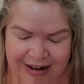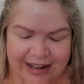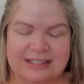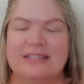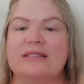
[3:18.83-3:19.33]

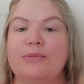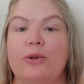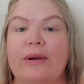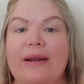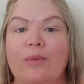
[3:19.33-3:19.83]
Next is
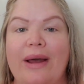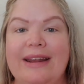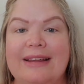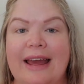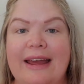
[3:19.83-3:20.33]
blueberry
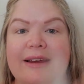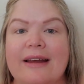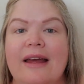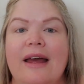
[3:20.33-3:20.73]
white cake.